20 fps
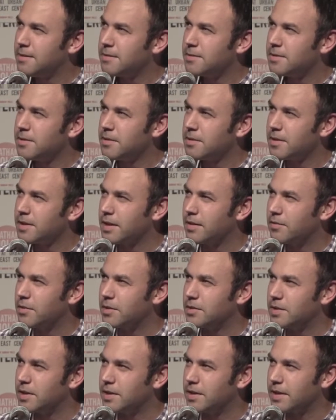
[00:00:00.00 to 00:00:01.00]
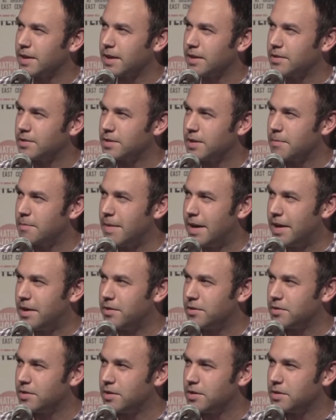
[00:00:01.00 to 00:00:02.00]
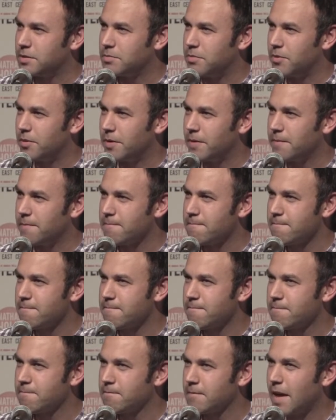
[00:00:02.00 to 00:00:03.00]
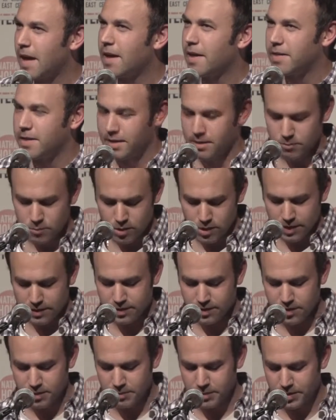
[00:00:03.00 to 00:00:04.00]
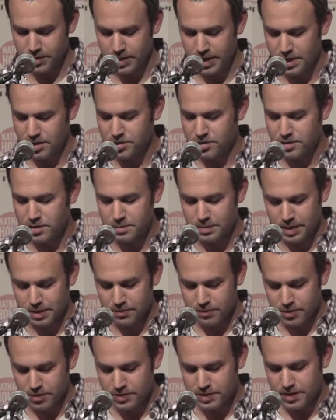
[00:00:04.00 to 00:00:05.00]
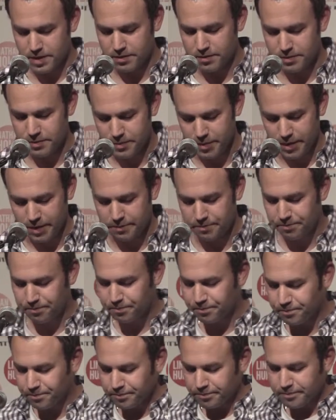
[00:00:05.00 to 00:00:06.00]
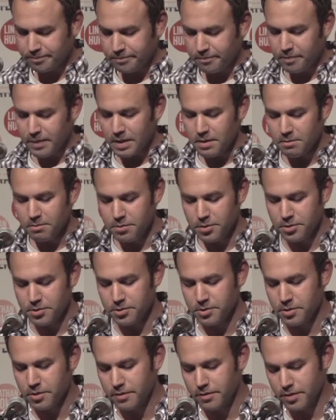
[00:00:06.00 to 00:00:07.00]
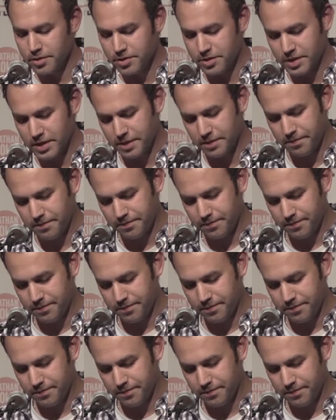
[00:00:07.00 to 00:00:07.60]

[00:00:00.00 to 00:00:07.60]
I'm trying to think if there's anything else that matters at this point. I think we'll let the humiliation speak for itself. All right. Purdue University.